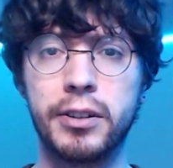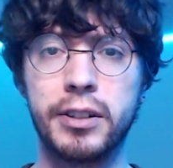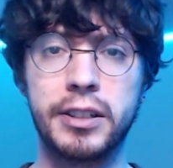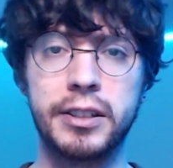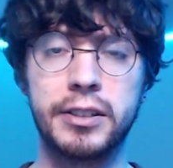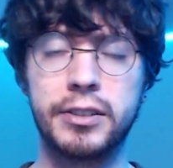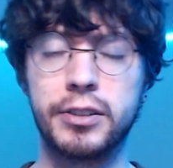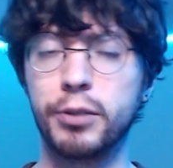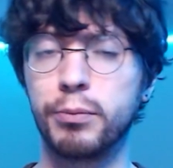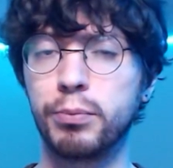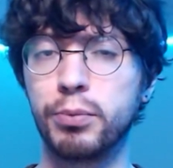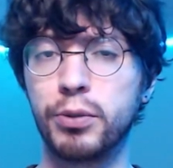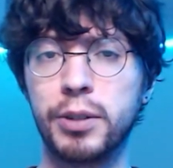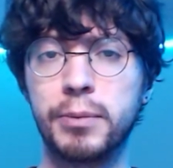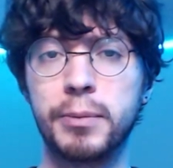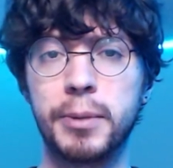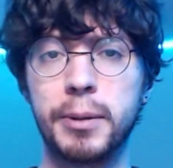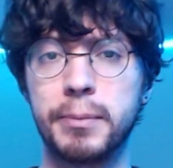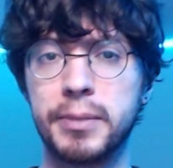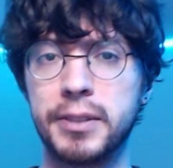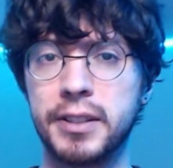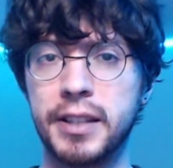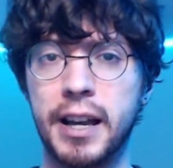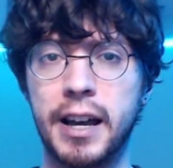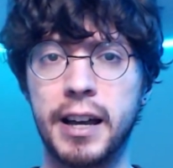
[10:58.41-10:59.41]
He's still
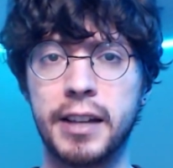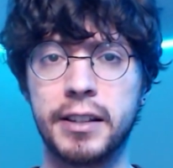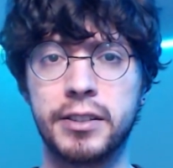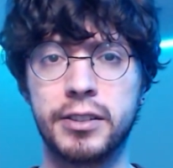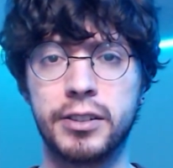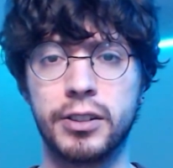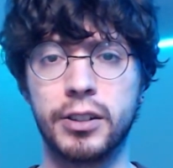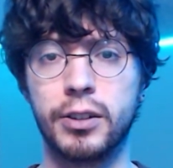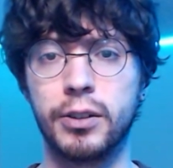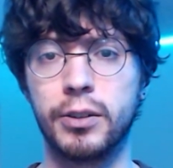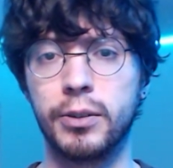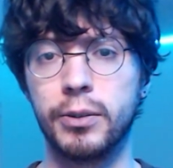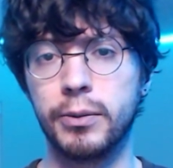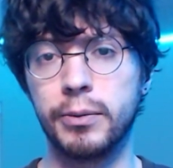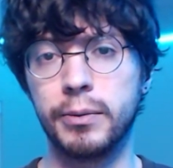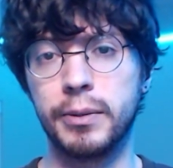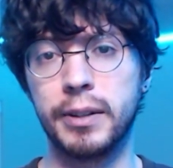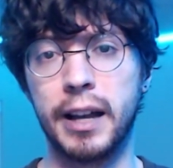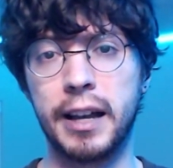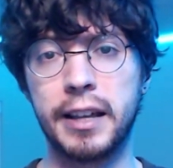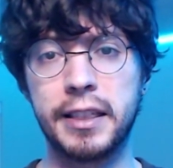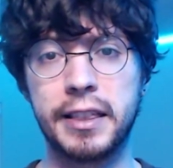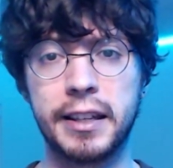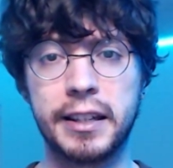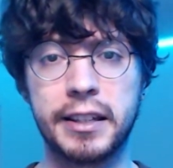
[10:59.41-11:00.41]
premium stats, so
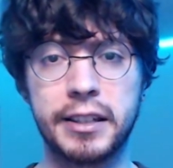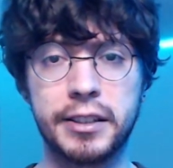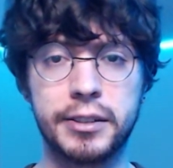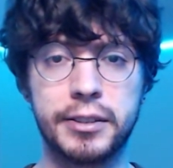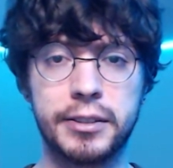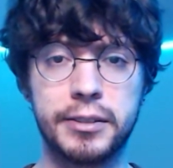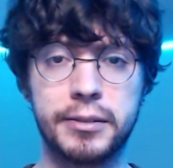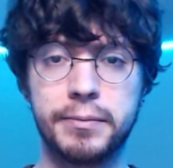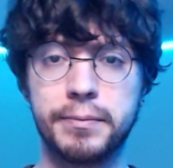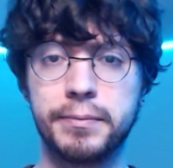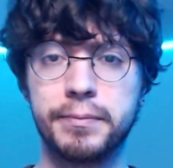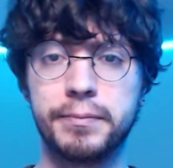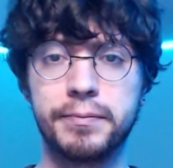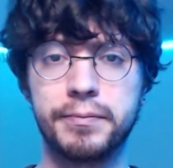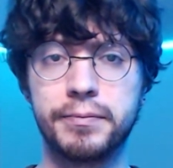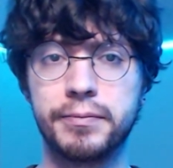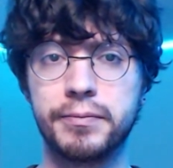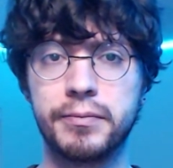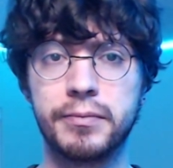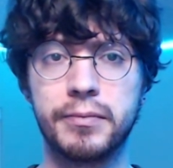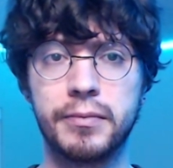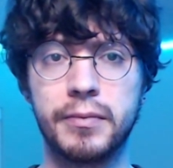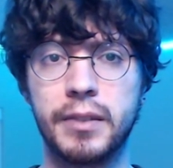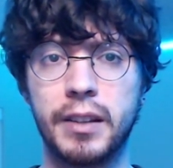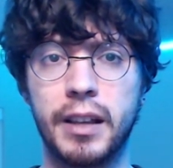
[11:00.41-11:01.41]
I think
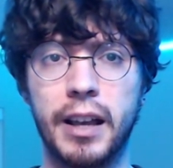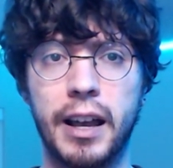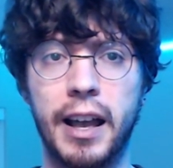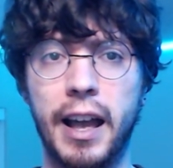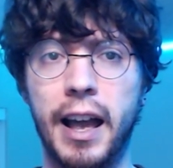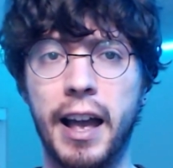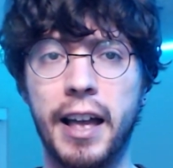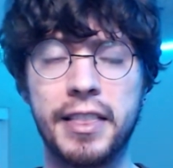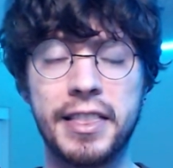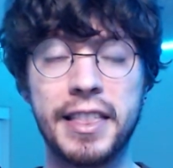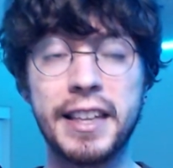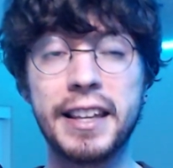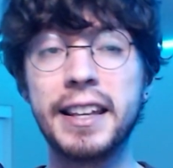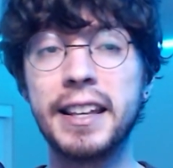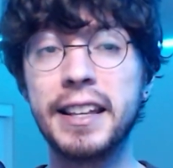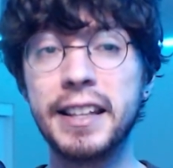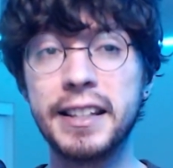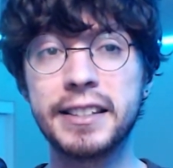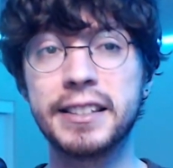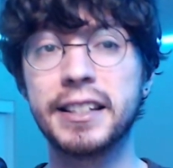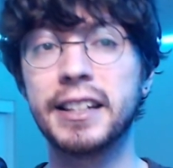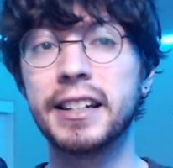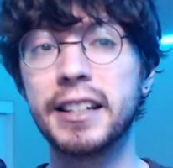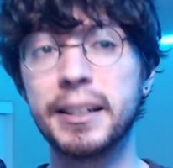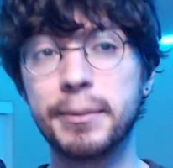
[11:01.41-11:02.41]

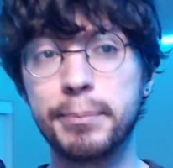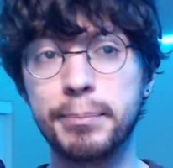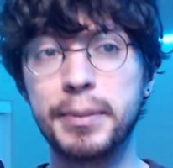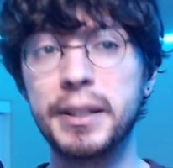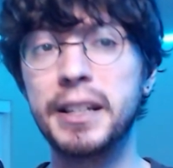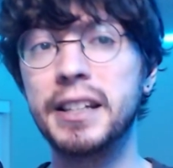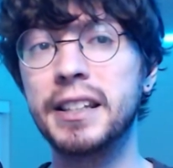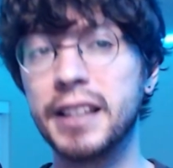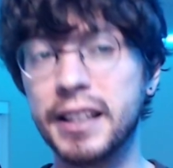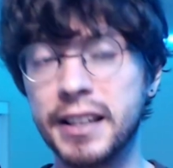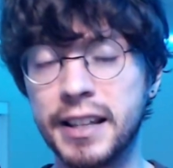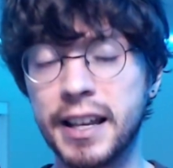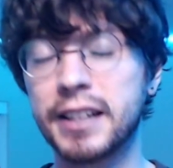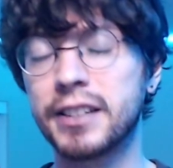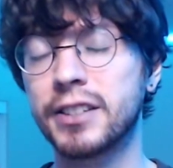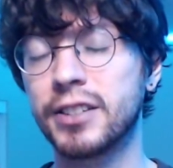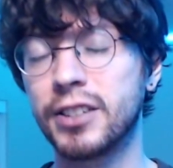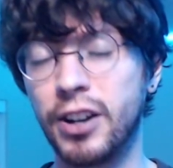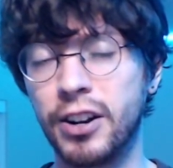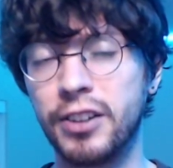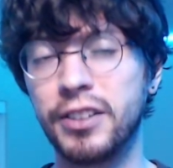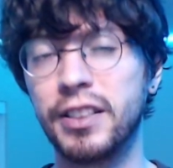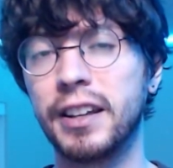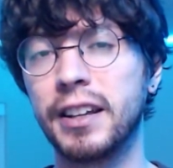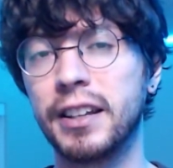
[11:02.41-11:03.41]
he's gonna be the next
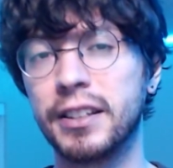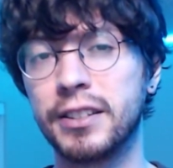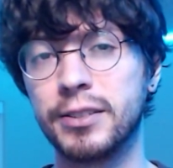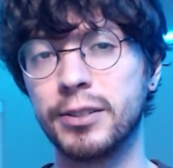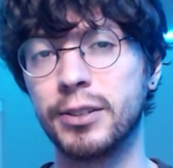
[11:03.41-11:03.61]
card that gets